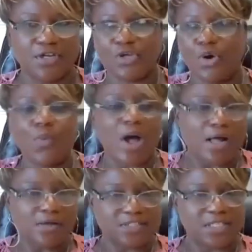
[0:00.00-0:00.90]
So
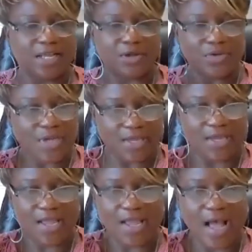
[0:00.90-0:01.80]
while it's like,
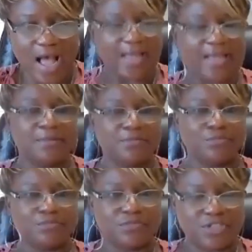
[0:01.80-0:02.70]
okay, I
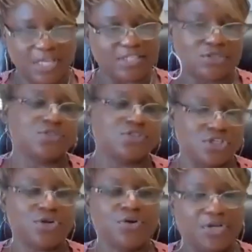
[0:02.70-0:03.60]
am getting a Social
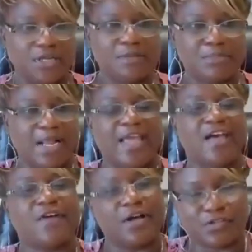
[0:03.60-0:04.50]
Security, but I
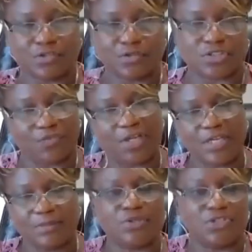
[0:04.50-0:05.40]
have other sources of
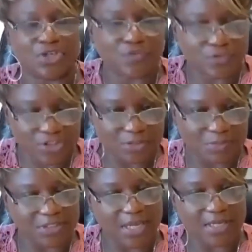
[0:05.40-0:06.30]
income, so therefore she
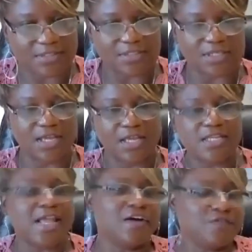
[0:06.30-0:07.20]
doesn't pay taxes.
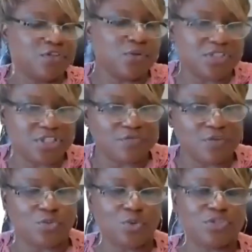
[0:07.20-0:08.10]
Now, for those
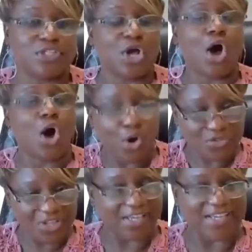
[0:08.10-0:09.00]
individuals and
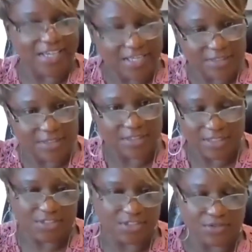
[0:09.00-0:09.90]
all they get
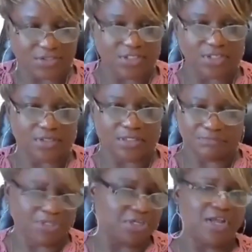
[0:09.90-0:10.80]
is Social
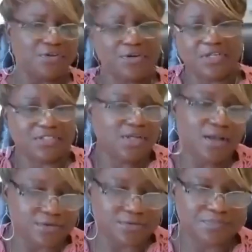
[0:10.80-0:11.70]
Security, then yeah, they're good to
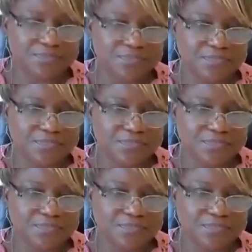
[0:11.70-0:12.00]
go.